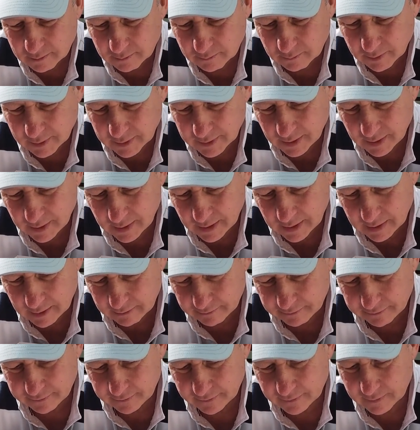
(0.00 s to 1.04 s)
we
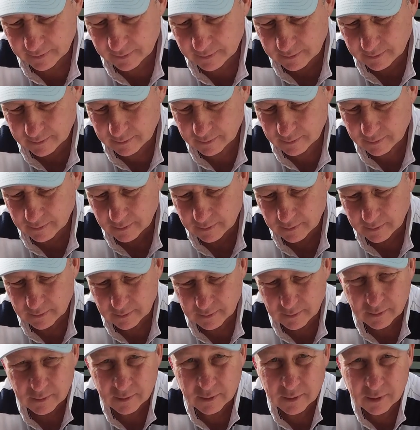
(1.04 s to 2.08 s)
have
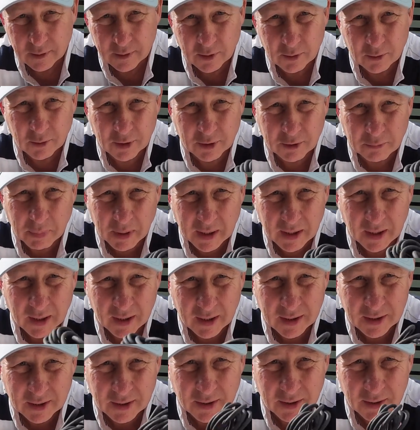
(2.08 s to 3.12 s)
USB
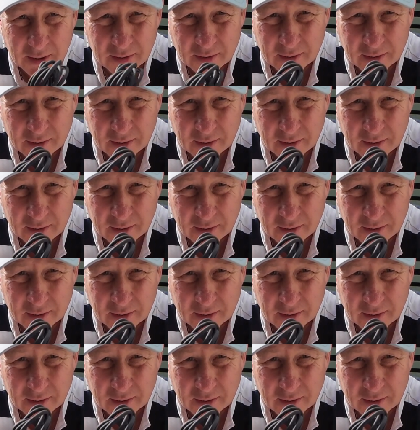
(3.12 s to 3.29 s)
lead.